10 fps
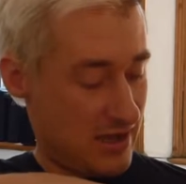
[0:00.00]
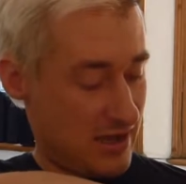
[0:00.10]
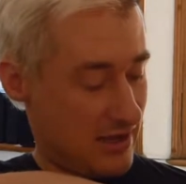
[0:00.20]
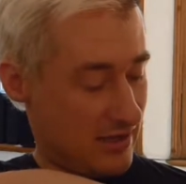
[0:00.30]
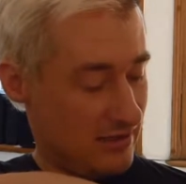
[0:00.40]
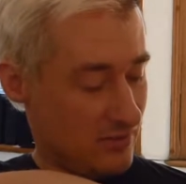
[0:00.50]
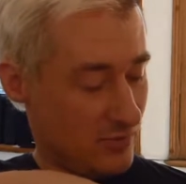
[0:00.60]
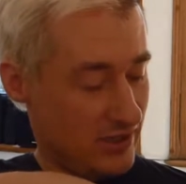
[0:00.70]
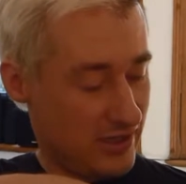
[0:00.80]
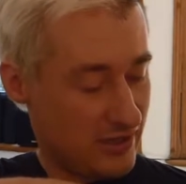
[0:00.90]
And
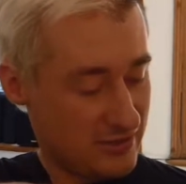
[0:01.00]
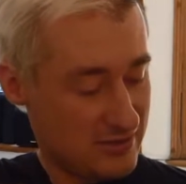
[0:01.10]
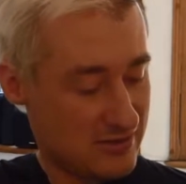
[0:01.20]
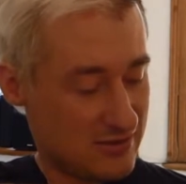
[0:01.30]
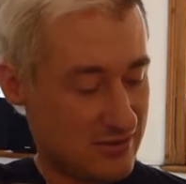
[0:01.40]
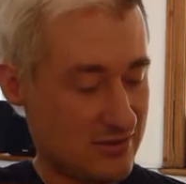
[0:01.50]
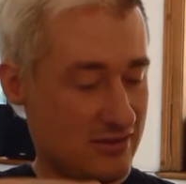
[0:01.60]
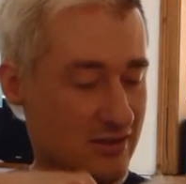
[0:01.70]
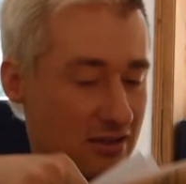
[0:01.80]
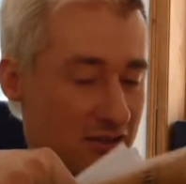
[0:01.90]
we got
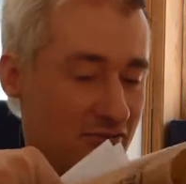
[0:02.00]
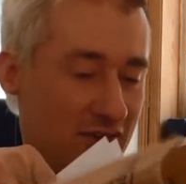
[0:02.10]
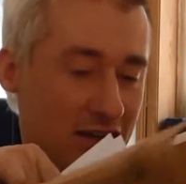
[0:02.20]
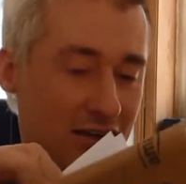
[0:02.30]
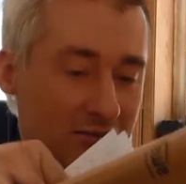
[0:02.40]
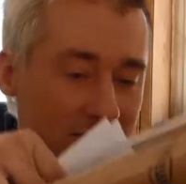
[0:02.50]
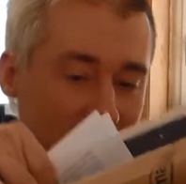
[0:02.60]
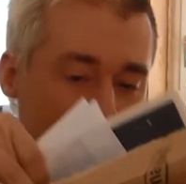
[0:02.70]
vinyl.